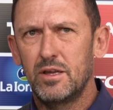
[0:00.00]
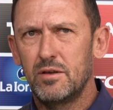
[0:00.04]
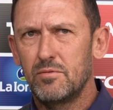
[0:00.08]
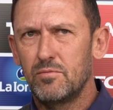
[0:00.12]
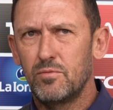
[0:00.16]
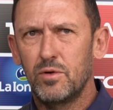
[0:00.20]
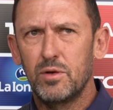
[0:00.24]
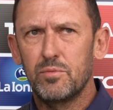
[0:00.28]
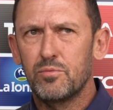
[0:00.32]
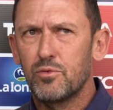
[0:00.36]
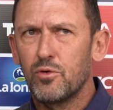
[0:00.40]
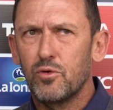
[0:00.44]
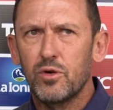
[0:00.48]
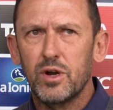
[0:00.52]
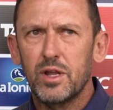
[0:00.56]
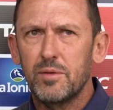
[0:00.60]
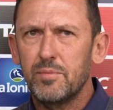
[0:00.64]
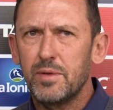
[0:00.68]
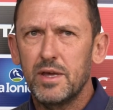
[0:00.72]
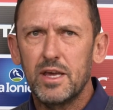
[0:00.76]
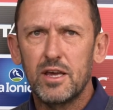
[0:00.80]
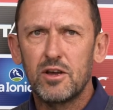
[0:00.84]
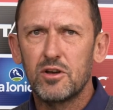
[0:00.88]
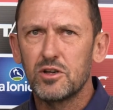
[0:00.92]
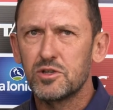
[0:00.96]
We brought him
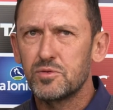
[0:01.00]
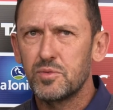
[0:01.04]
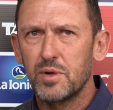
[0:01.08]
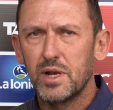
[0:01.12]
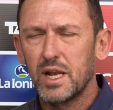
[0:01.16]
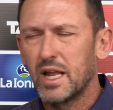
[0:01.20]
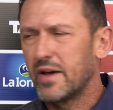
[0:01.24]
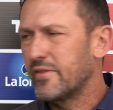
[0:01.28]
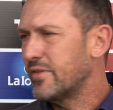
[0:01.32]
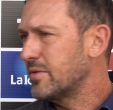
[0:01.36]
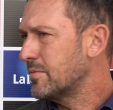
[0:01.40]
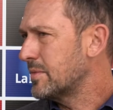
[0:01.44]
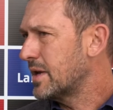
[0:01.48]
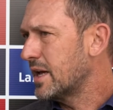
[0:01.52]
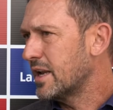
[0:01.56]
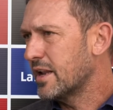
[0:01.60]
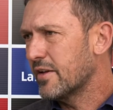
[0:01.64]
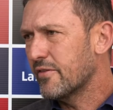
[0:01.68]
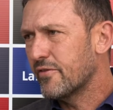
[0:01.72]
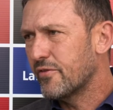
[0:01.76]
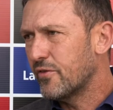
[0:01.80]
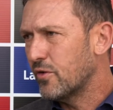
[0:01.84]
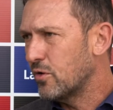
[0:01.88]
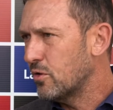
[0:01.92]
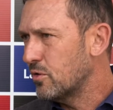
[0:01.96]
here because we love him
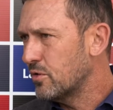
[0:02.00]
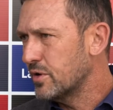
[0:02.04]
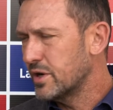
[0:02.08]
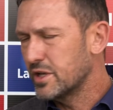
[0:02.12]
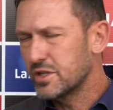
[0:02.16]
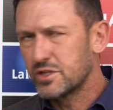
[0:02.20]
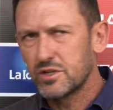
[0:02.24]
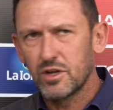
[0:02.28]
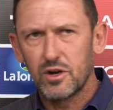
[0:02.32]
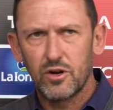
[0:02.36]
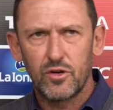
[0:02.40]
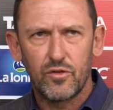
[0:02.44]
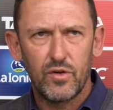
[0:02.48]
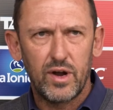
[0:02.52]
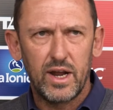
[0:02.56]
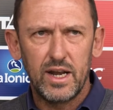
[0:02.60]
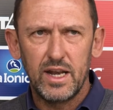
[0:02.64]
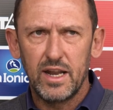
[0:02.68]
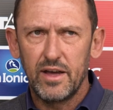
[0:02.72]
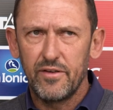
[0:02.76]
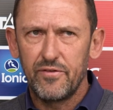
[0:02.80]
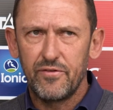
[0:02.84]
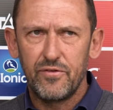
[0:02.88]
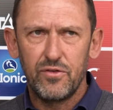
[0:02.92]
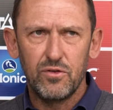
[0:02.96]
getting forward. He's got a great
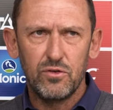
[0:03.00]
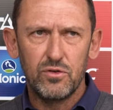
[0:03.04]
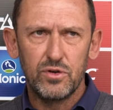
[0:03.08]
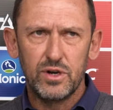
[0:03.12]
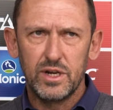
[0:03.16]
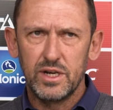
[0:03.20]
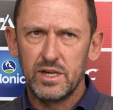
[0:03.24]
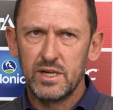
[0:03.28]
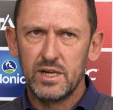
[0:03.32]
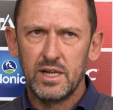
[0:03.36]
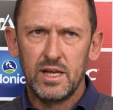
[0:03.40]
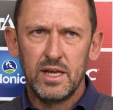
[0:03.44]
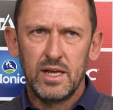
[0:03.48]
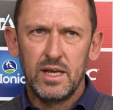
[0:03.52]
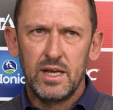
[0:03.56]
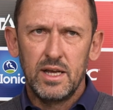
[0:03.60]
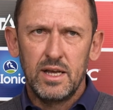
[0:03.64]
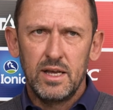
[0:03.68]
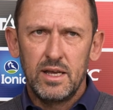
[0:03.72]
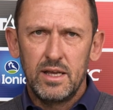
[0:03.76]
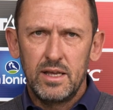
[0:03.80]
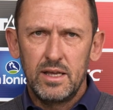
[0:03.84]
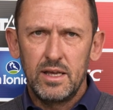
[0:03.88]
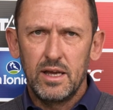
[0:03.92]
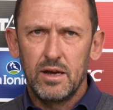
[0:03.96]
left foot, and
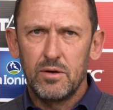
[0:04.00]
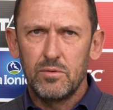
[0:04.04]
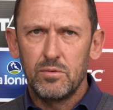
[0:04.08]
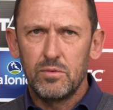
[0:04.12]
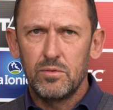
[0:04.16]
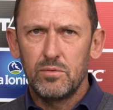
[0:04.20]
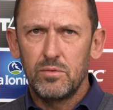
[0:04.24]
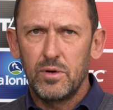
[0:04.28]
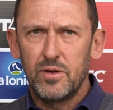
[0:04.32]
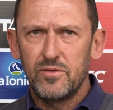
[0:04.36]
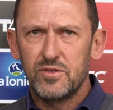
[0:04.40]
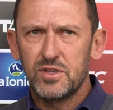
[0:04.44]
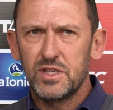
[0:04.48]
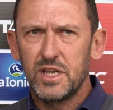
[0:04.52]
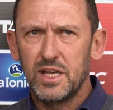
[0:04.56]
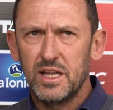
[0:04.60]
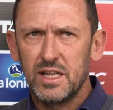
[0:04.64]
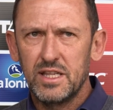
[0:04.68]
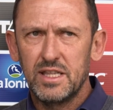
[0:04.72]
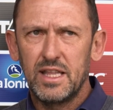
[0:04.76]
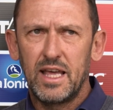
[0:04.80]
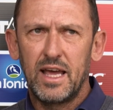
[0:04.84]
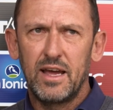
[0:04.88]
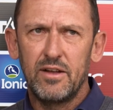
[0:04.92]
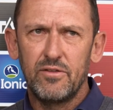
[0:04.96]
we've
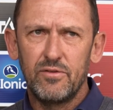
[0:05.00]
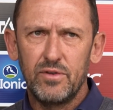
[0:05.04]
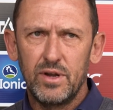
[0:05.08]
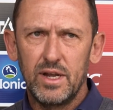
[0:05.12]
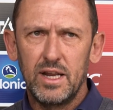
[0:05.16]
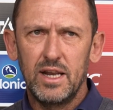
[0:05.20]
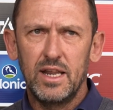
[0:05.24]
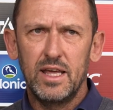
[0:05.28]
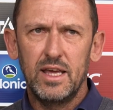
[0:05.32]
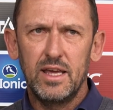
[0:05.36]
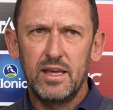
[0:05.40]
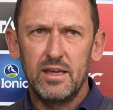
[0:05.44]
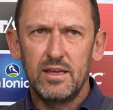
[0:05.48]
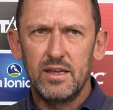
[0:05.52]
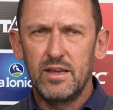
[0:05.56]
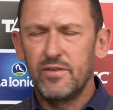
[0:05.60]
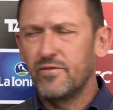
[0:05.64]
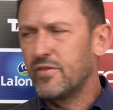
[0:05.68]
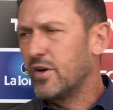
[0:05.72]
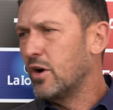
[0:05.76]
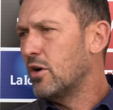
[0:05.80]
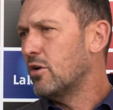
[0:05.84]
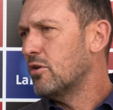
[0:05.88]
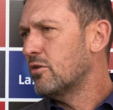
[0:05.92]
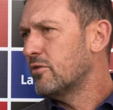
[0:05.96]
seen that really
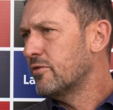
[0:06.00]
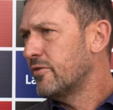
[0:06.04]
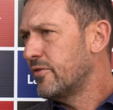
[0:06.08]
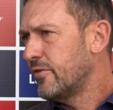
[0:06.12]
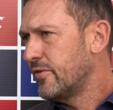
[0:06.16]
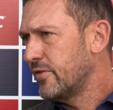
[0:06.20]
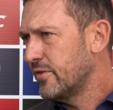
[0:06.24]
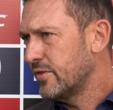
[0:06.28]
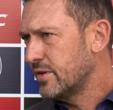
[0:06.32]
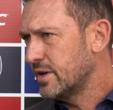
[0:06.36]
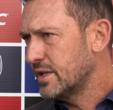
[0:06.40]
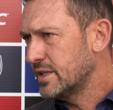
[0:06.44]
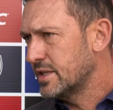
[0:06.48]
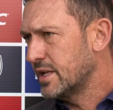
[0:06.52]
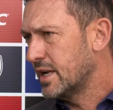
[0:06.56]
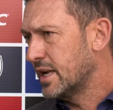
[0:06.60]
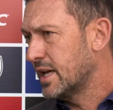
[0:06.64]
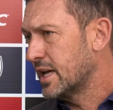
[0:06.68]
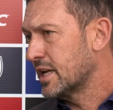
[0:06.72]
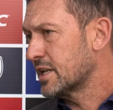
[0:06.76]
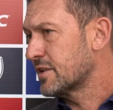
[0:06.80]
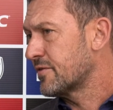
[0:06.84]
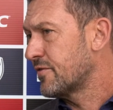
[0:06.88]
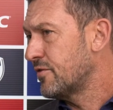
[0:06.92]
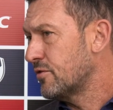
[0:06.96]
evolve in the
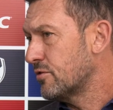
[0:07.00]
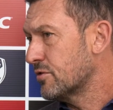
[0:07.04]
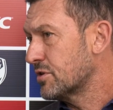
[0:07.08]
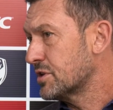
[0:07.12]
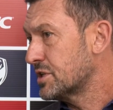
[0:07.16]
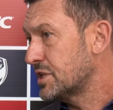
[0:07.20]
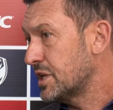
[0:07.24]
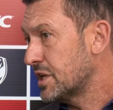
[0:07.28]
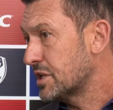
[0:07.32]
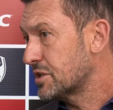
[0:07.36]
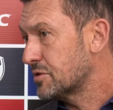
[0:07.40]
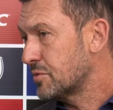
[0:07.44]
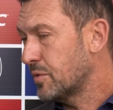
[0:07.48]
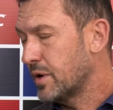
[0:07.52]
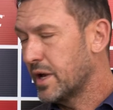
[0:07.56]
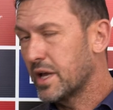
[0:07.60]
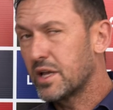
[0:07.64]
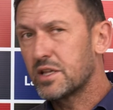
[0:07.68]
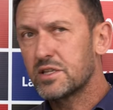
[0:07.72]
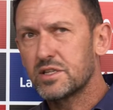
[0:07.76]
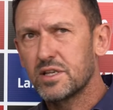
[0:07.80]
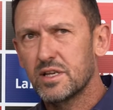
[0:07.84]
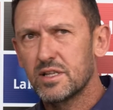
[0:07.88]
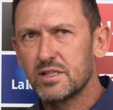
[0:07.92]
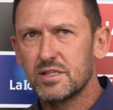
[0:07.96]
last 4 to 6
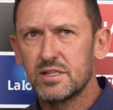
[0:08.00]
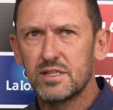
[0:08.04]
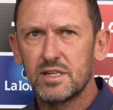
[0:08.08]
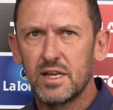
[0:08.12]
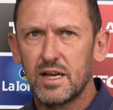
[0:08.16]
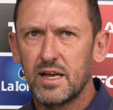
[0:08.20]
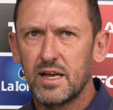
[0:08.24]
weeks, and